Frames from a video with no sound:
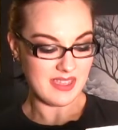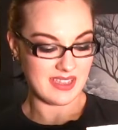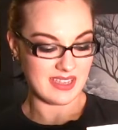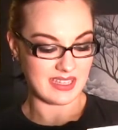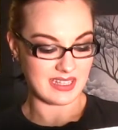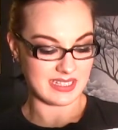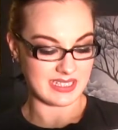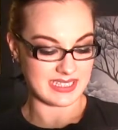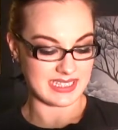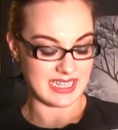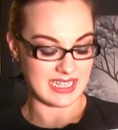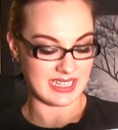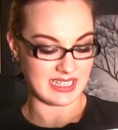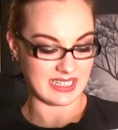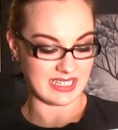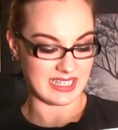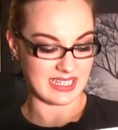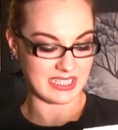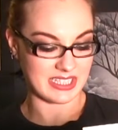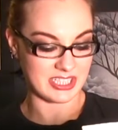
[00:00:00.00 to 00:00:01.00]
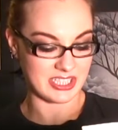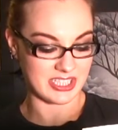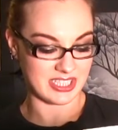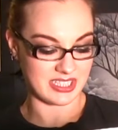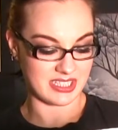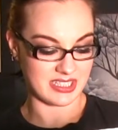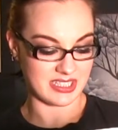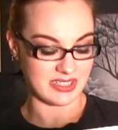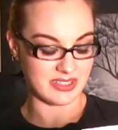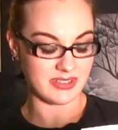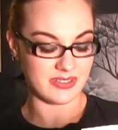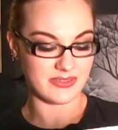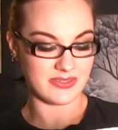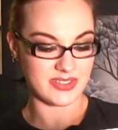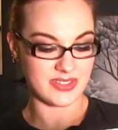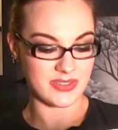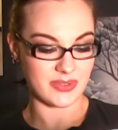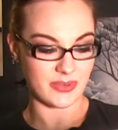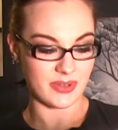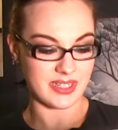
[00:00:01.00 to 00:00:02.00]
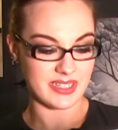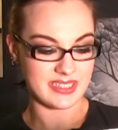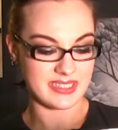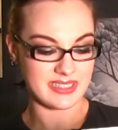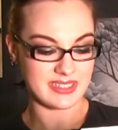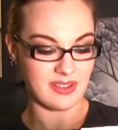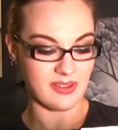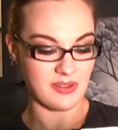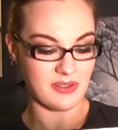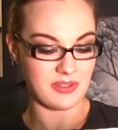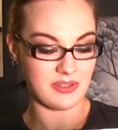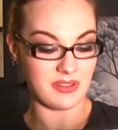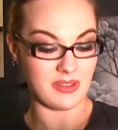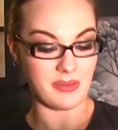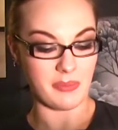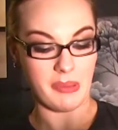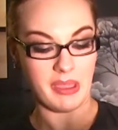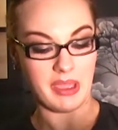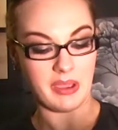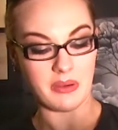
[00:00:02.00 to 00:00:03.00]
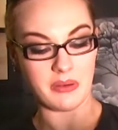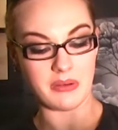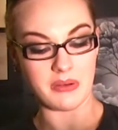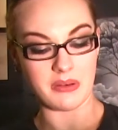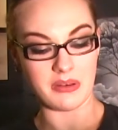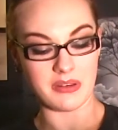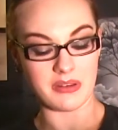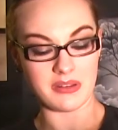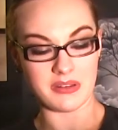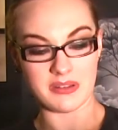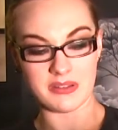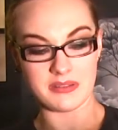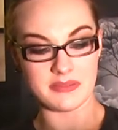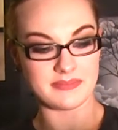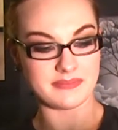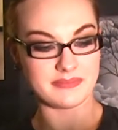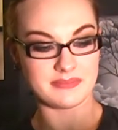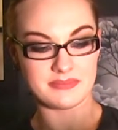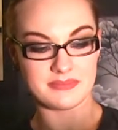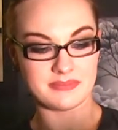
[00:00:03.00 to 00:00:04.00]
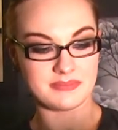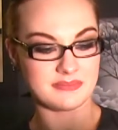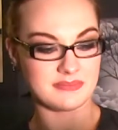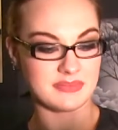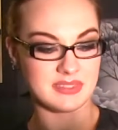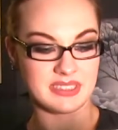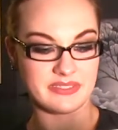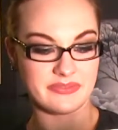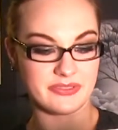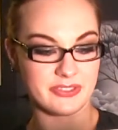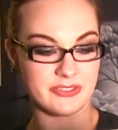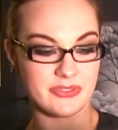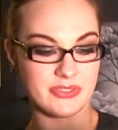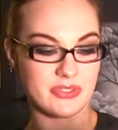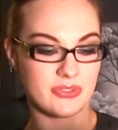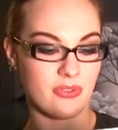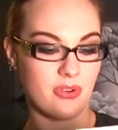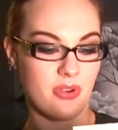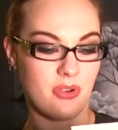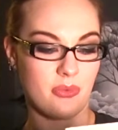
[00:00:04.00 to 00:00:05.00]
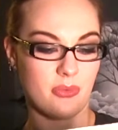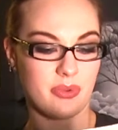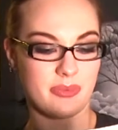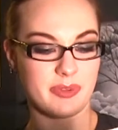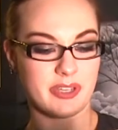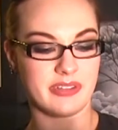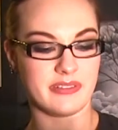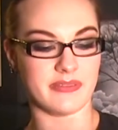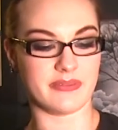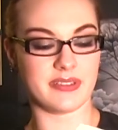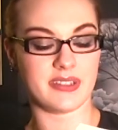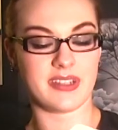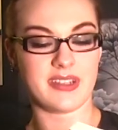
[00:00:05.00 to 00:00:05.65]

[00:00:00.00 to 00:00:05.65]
It is a collection of stories all about different strong women.